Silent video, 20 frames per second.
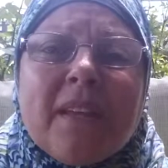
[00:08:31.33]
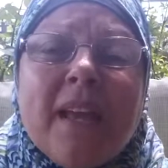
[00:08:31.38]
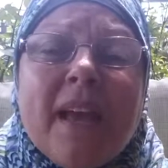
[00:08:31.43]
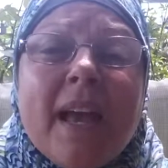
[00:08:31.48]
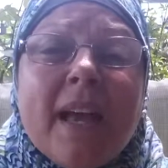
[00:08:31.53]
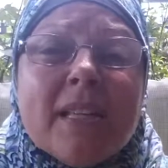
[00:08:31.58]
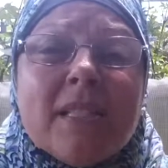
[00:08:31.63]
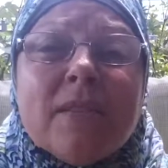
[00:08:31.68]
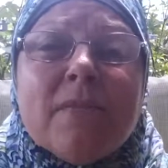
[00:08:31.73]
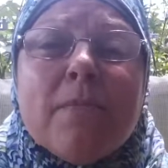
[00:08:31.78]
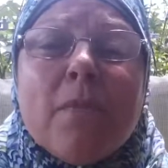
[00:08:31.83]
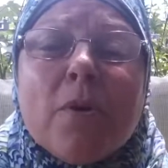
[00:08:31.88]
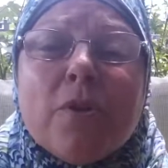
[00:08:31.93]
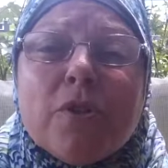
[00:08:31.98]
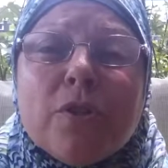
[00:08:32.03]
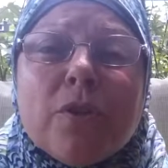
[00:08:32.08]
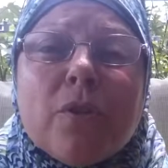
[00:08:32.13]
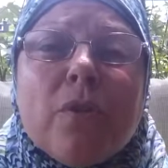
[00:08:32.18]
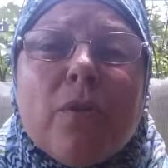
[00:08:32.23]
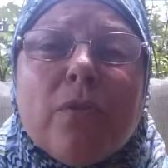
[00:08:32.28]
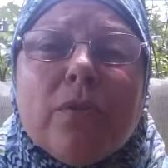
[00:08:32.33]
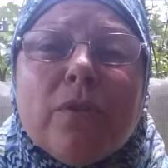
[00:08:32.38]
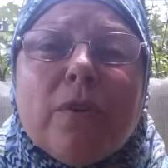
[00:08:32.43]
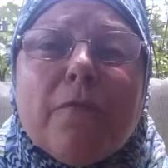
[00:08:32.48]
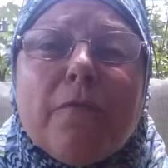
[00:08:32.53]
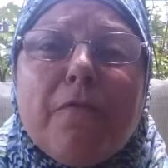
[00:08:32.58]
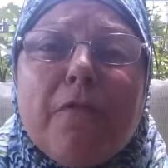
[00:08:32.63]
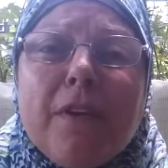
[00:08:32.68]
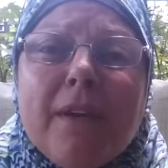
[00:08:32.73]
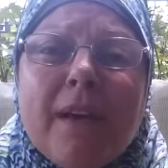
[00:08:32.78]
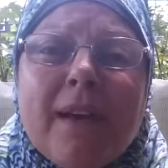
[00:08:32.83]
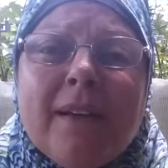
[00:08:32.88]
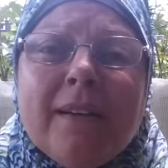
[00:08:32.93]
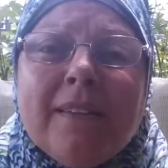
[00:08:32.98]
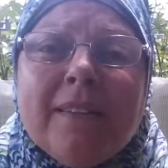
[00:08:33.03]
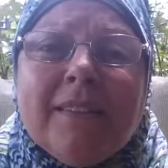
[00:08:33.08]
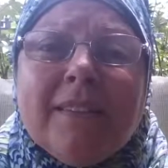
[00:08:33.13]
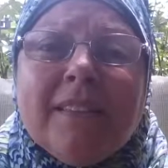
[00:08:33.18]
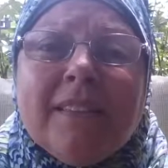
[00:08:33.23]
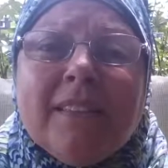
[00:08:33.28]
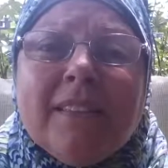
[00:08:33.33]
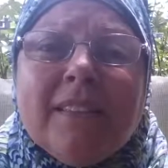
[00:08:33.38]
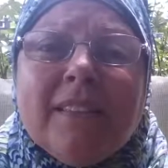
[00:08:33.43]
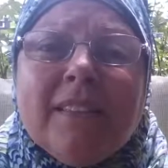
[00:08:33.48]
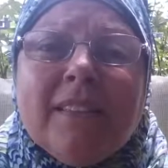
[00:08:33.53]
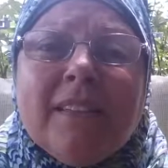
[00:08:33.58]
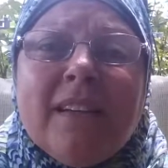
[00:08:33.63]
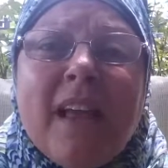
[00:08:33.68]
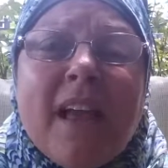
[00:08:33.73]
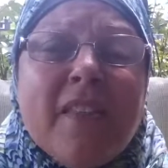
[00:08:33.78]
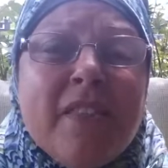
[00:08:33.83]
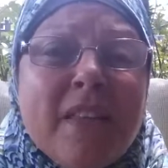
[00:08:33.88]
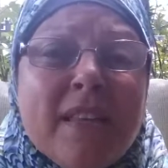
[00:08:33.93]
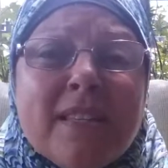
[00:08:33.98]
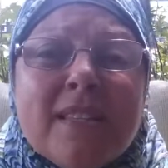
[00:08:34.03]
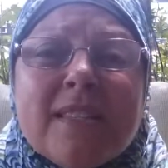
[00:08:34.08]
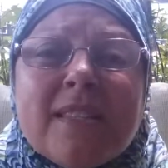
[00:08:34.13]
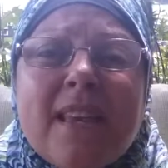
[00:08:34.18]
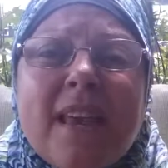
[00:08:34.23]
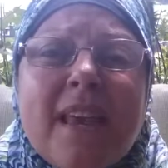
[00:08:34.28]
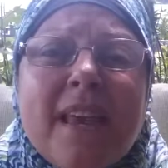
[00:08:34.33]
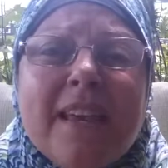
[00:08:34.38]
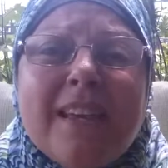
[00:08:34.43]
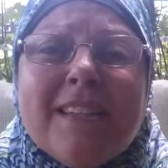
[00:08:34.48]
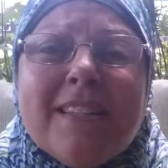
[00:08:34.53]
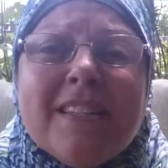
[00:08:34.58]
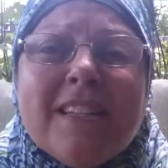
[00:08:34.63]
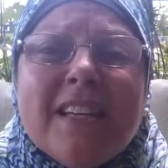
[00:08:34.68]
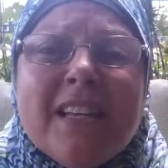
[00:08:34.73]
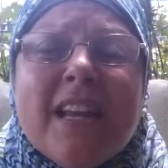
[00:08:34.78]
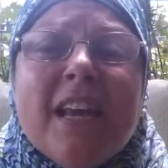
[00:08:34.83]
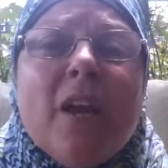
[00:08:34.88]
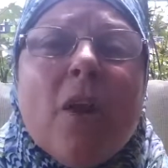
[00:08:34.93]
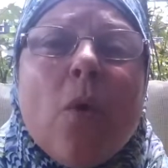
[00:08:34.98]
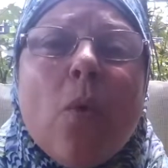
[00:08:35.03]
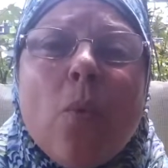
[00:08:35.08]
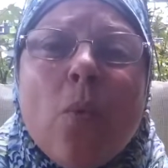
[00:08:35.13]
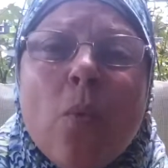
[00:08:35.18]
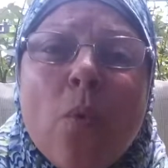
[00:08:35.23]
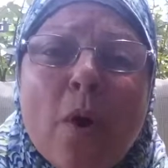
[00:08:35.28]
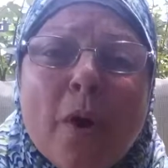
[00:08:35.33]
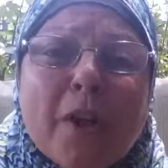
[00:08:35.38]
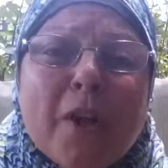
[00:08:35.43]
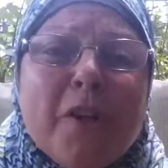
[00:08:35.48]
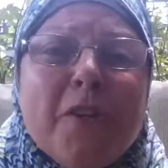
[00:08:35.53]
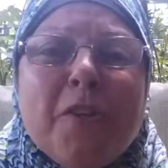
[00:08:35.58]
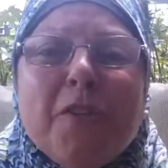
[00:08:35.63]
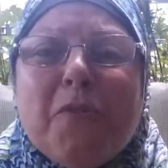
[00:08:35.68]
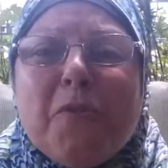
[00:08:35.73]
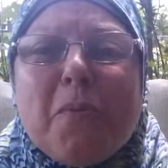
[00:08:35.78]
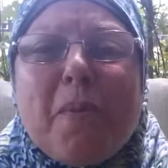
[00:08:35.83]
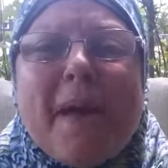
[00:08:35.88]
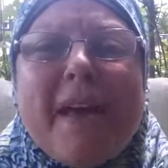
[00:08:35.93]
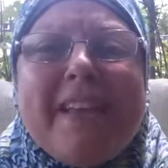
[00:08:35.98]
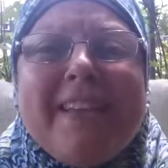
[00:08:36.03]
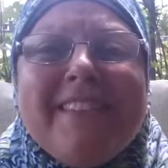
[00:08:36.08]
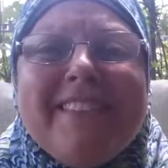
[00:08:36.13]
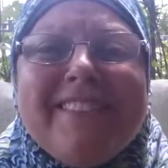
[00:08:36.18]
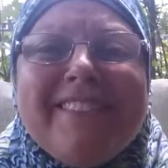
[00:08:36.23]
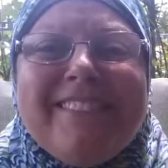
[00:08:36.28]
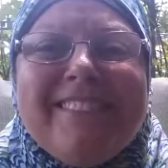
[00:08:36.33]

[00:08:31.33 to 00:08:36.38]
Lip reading: has an emotion called fear, and they're scared. What can you do about it?